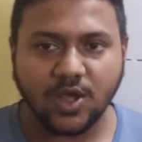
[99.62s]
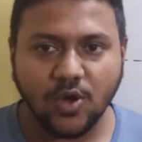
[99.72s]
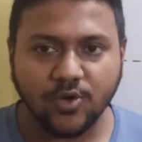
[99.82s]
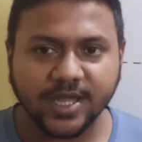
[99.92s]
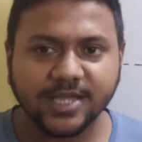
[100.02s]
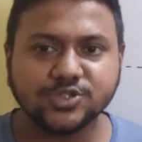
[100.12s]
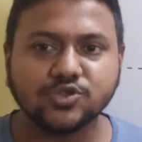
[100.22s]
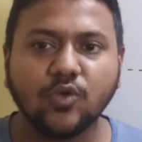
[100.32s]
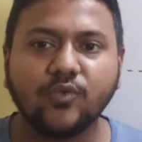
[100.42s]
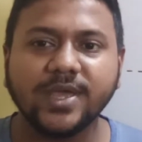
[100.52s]
Okay,
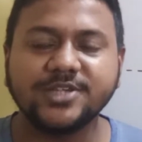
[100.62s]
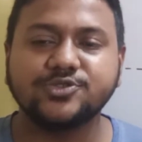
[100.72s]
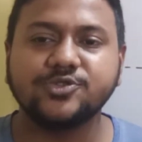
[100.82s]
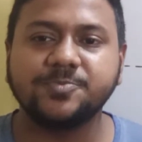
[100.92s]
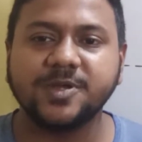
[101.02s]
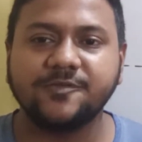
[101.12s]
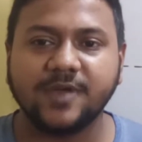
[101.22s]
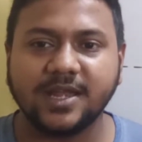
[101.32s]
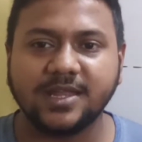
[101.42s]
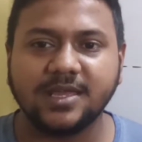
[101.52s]
so we should be
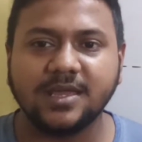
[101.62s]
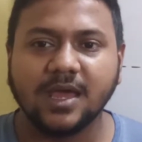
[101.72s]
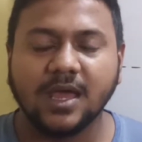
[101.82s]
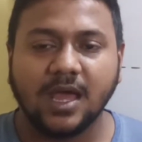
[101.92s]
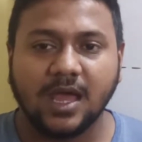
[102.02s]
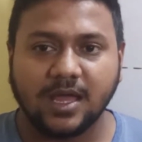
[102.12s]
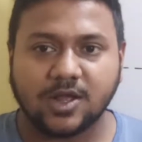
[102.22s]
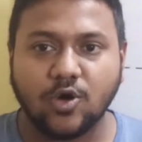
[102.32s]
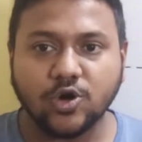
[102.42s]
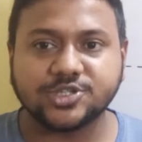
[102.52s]
very
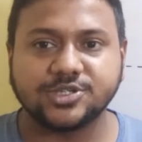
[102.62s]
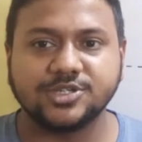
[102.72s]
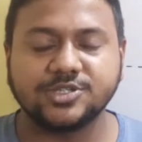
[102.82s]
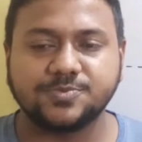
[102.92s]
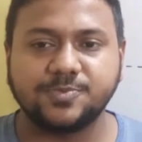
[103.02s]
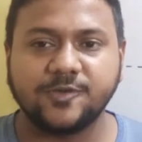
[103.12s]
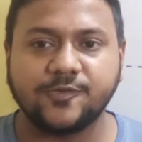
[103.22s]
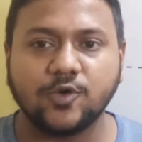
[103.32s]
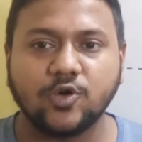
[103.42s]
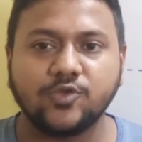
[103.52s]
cautious
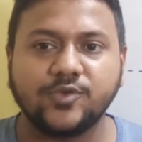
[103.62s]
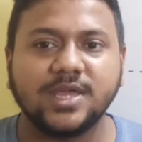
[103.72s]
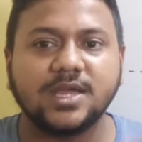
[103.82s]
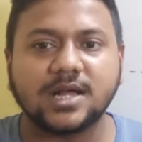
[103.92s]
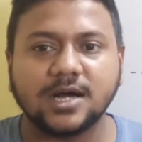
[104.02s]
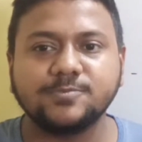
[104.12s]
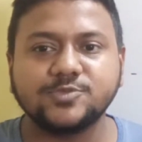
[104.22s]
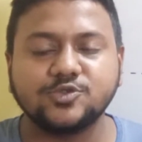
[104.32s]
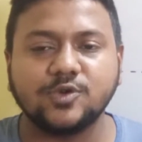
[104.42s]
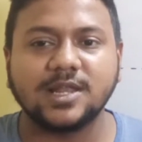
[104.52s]
before we
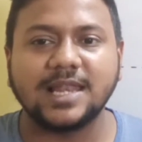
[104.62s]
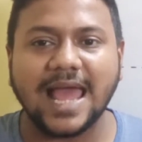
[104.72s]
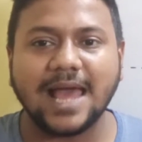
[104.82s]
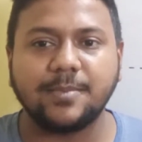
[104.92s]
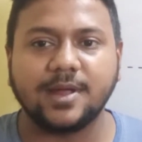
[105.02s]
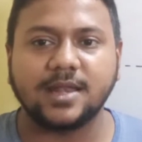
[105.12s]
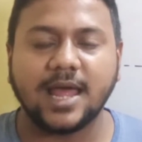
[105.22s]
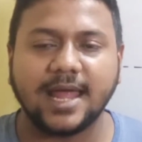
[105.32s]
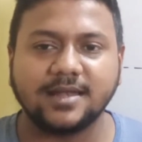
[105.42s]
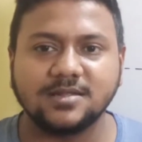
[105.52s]
come to a lab and
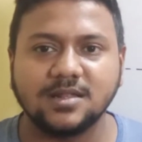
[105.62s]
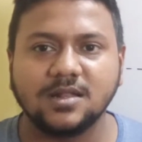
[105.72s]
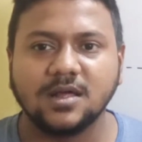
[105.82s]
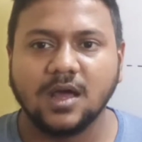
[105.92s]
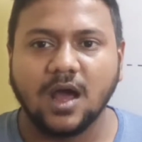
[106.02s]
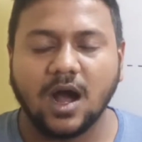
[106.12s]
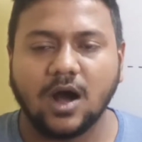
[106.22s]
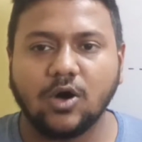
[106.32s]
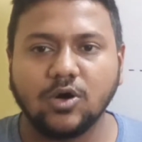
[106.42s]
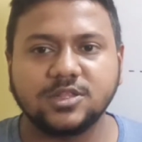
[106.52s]
handle
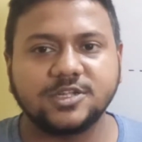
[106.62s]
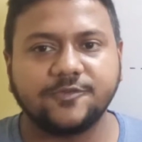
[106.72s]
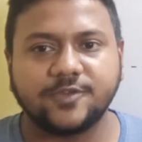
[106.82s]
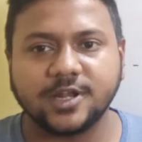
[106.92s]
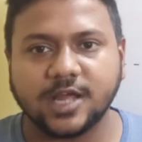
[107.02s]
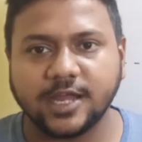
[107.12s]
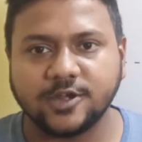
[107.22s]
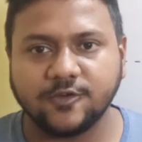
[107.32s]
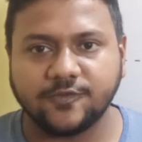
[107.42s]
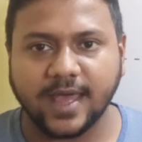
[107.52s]
all the different
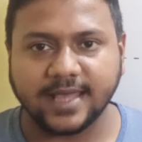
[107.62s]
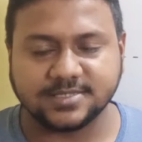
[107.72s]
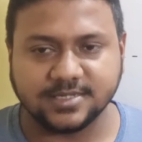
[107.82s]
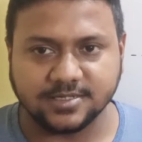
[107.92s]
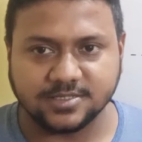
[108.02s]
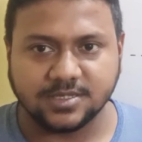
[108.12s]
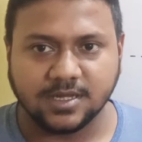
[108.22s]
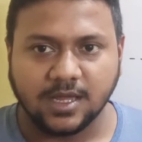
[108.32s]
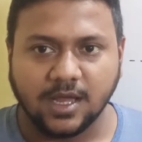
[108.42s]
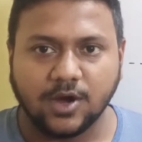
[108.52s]
kind of acids.
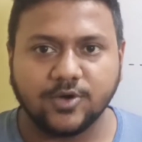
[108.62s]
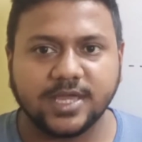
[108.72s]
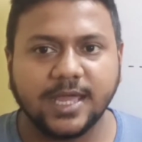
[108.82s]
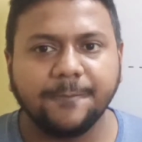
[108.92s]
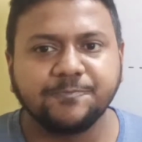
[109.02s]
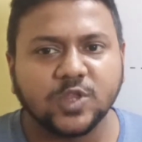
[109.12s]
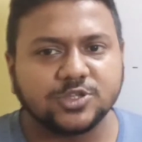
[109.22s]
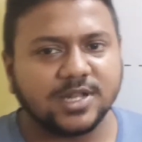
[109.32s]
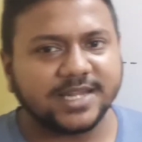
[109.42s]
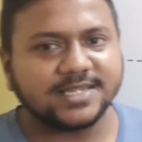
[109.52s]
Okay,
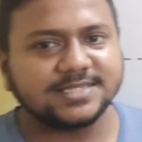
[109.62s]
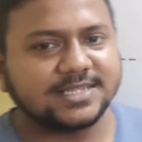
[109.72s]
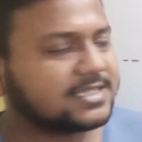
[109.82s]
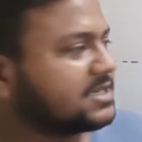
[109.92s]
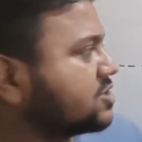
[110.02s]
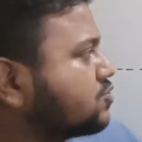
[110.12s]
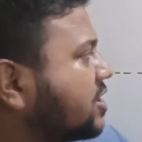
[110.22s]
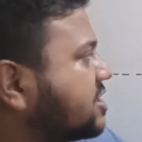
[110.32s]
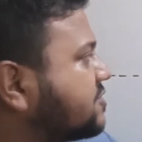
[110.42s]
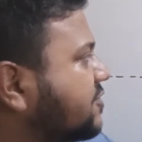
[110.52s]
so let us discuss
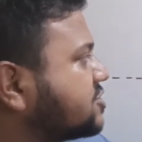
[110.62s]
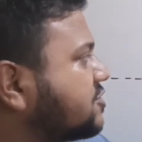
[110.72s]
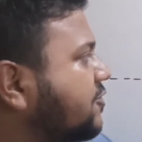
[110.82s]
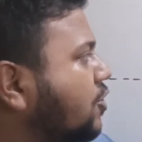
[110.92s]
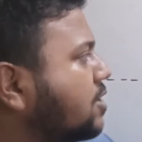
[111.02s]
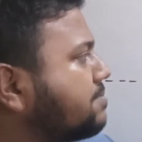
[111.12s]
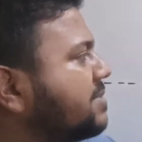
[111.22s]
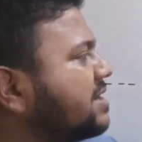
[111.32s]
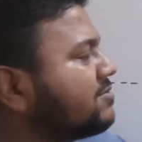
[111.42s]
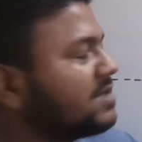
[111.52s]
what is first of all
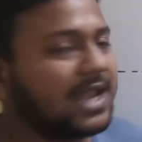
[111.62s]
mineral